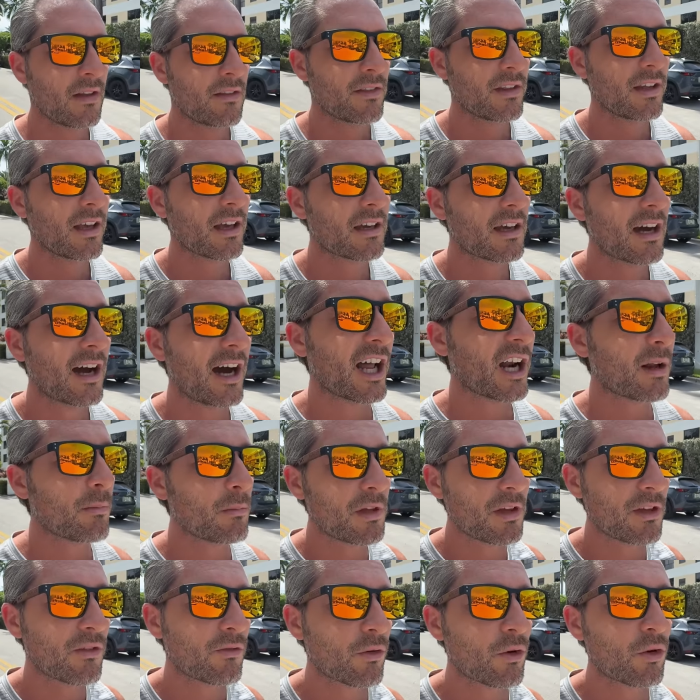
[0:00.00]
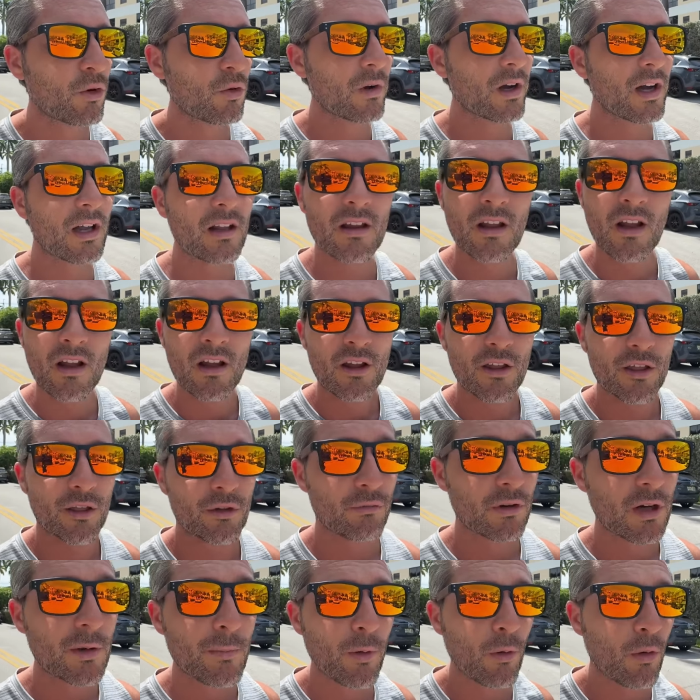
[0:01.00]
the economy grew at
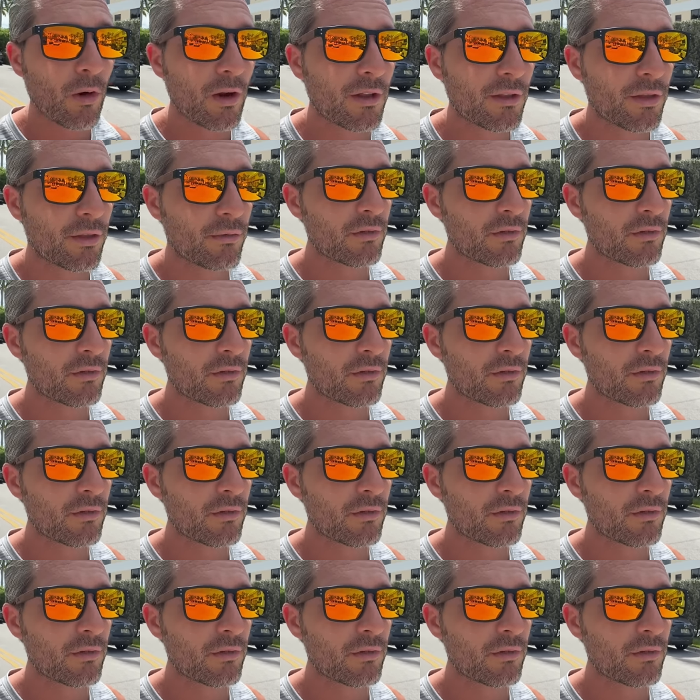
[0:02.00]
three point